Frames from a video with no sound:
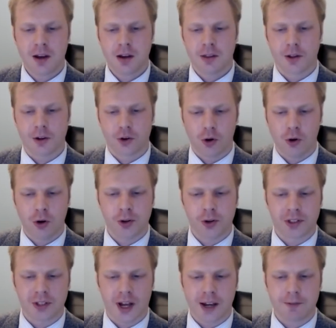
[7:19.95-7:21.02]
the goal
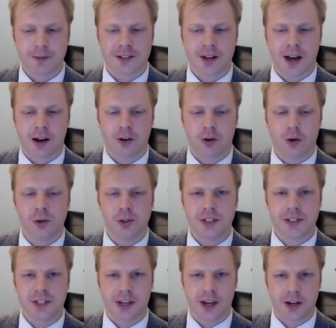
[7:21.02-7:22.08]
in life is not only
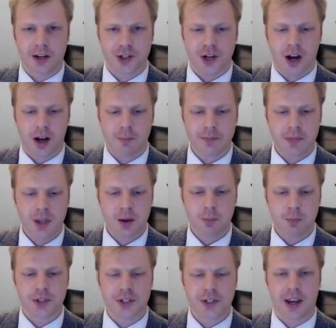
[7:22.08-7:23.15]
to get a job,
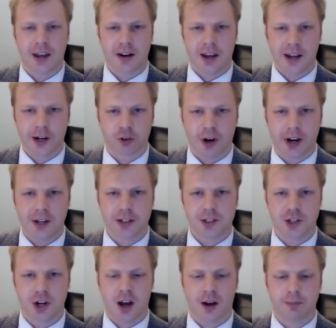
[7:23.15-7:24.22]
but to get a great
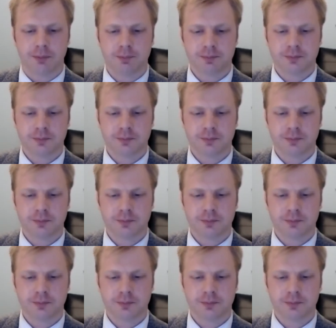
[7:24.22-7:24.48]
job.